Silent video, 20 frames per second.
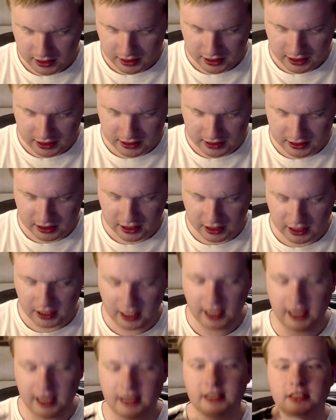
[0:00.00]
his
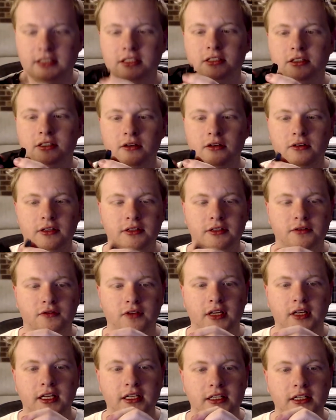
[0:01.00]
legs, so his
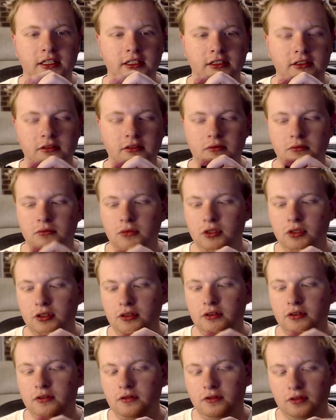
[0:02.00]
feet can
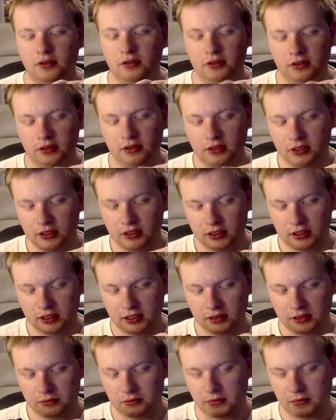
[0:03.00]
move,
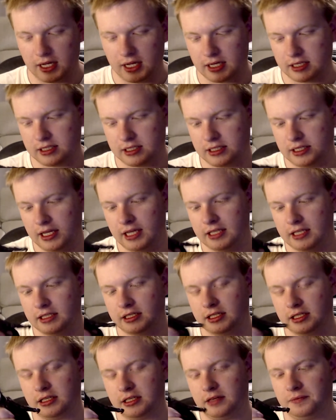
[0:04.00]
makes
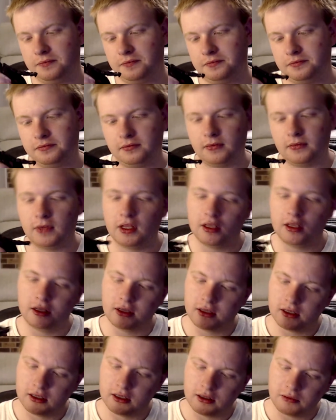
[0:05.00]
sense,
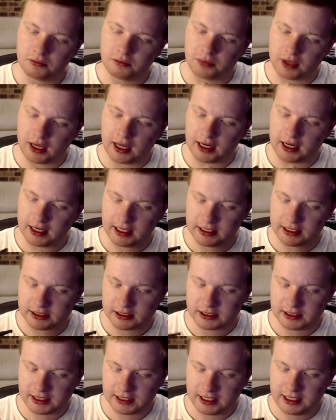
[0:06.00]
but his
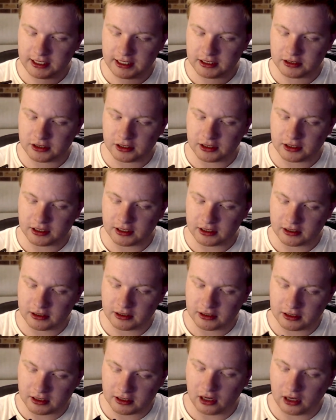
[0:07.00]
knees don't.
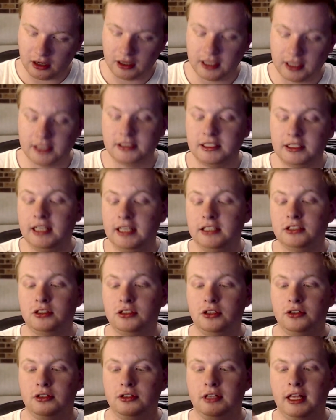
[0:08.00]
Oh, his knees
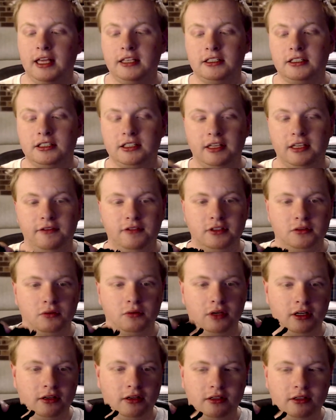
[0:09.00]
do, they're stiff as
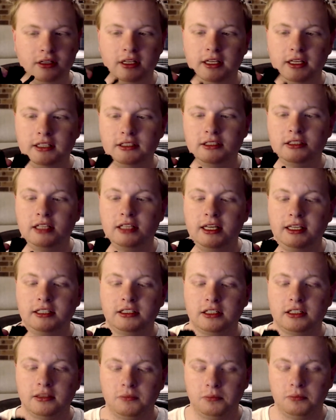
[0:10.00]
well. His
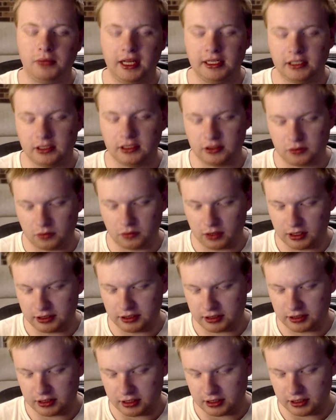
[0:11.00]
knees can bend as well, so